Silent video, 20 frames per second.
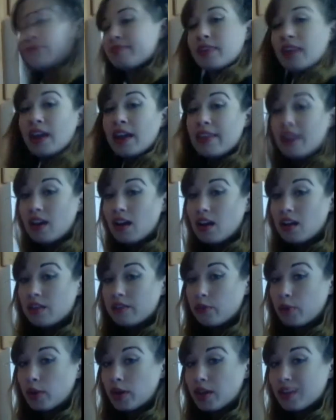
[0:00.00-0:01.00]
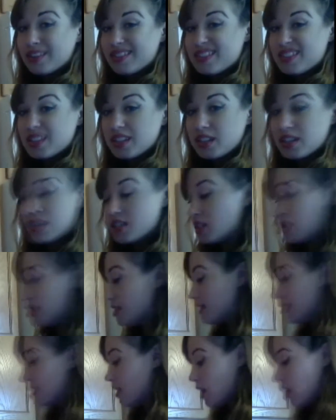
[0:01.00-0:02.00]
I like olive oil. It's
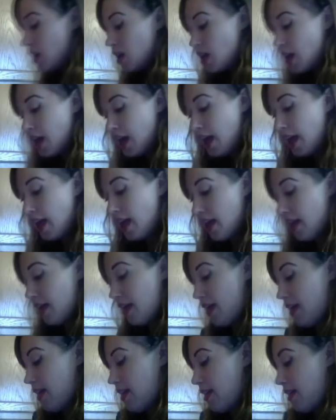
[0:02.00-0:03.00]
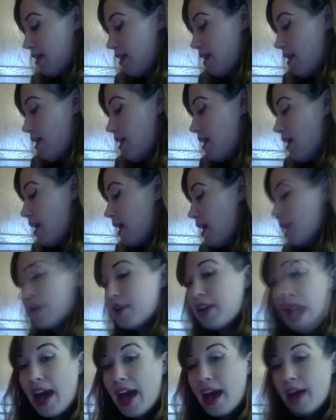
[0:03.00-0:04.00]
delicious. And I'm going
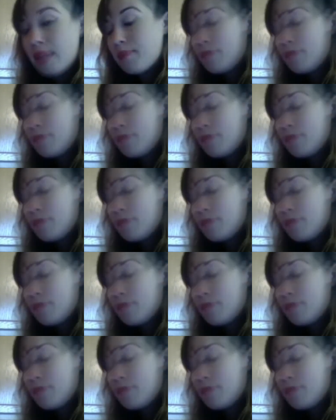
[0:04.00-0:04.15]
to add